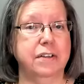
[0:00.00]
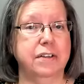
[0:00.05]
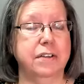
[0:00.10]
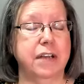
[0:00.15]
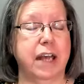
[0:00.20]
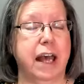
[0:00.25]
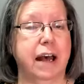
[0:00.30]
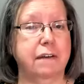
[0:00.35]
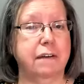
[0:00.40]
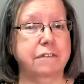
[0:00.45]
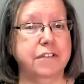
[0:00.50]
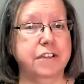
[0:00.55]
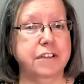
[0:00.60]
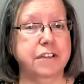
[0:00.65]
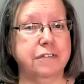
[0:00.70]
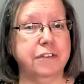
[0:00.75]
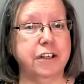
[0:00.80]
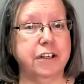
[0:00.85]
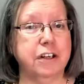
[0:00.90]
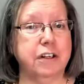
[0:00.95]
to have
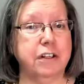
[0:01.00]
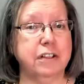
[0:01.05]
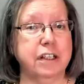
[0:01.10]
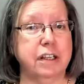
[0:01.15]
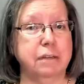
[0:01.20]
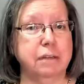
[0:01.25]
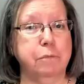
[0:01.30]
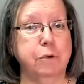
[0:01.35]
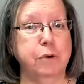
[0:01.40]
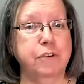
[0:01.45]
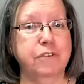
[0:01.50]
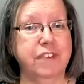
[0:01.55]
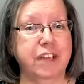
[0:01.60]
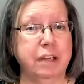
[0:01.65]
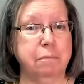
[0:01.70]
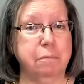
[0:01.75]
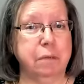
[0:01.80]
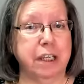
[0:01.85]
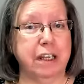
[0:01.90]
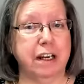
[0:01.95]
difficulty
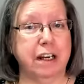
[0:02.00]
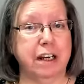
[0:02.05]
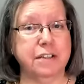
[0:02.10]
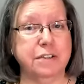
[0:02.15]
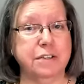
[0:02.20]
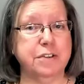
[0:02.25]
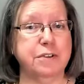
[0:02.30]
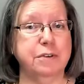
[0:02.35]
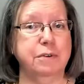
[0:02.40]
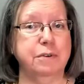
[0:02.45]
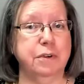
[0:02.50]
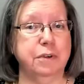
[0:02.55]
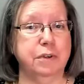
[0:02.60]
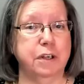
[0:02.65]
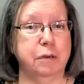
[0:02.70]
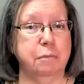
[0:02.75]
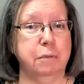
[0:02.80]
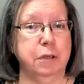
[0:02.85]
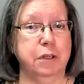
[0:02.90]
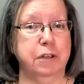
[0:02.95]
moving beyond pseudo
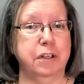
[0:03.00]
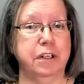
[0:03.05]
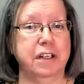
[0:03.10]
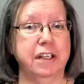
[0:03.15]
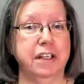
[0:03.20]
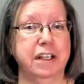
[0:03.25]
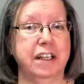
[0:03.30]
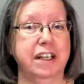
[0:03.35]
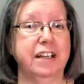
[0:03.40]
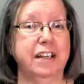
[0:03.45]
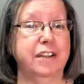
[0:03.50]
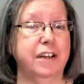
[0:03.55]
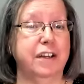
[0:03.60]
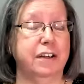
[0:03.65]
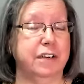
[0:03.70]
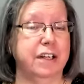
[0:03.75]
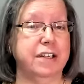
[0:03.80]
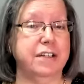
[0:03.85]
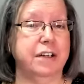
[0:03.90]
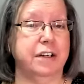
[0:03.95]
community in
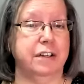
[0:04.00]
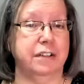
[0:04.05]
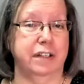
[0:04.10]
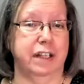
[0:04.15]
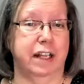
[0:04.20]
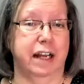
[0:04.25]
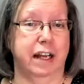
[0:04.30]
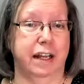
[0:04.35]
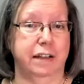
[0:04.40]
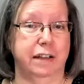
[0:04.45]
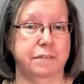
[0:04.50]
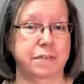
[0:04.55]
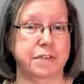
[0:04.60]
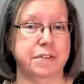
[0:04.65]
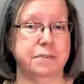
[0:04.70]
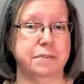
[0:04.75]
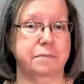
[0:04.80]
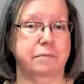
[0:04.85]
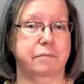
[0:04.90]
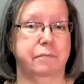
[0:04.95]
their adult
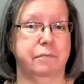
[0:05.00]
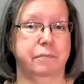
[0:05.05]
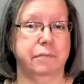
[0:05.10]
lives.